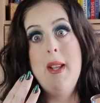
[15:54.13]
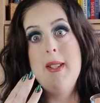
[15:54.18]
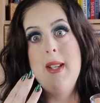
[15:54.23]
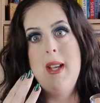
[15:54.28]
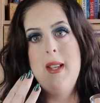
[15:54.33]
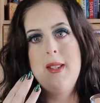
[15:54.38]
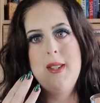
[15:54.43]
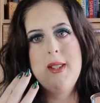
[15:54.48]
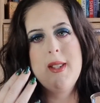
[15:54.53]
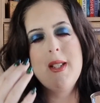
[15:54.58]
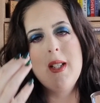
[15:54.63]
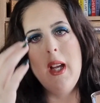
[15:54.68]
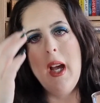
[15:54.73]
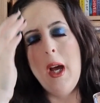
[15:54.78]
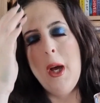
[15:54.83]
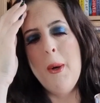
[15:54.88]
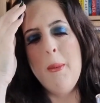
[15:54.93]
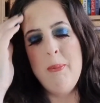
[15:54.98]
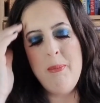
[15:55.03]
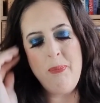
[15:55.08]
a wear
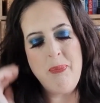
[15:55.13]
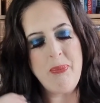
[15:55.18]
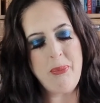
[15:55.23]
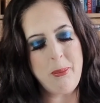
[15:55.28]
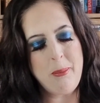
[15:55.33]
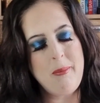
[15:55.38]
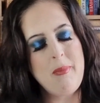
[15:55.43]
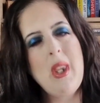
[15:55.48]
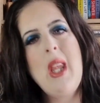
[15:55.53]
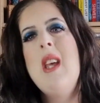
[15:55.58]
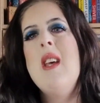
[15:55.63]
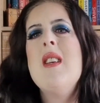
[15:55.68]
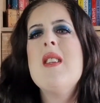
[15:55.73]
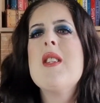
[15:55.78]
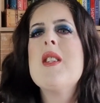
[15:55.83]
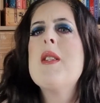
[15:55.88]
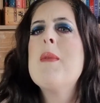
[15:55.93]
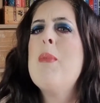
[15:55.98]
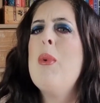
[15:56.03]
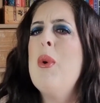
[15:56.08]
test.
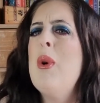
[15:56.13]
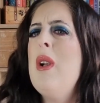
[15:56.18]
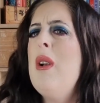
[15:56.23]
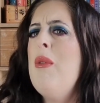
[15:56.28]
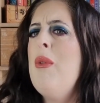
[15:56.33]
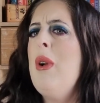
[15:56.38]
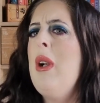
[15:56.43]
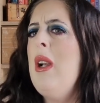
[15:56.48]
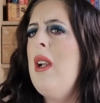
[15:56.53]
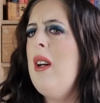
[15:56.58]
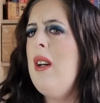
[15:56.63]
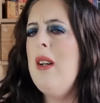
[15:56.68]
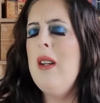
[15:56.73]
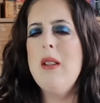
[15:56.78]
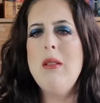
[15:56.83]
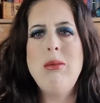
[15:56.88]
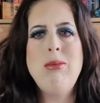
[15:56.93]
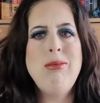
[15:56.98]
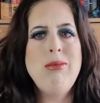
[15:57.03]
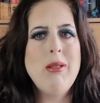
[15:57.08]
Spoiler
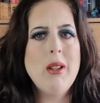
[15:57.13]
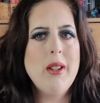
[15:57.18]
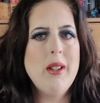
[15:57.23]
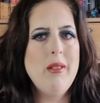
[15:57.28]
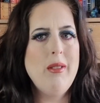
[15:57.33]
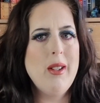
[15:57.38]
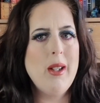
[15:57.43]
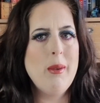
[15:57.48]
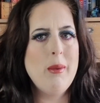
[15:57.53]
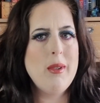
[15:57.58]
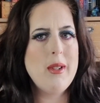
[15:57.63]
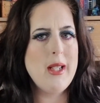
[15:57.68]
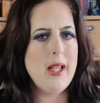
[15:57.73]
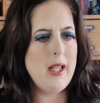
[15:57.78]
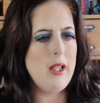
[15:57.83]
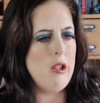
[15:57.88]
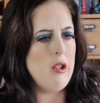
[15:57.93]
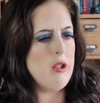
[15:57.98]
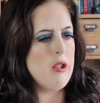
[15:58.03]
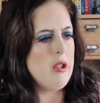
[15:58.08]
alert on the
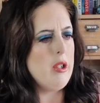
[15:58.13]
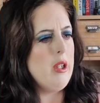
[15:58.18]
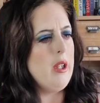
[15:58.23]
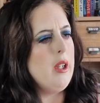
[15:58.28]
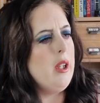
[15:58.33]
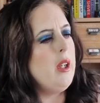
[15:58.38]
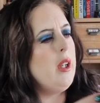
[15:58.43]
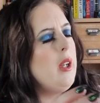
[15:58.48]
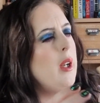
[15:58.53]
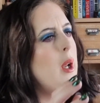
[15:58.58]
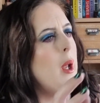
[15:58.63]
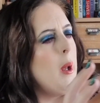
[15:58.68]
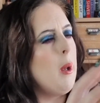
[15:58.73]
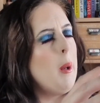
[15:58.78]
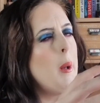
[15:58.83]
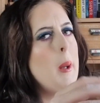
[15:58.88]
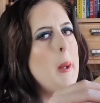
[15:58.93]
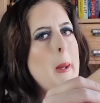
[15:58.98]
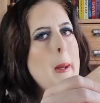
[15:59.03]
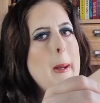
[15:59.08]

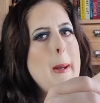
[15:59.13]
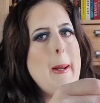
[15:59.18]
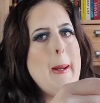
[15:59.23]
foundation.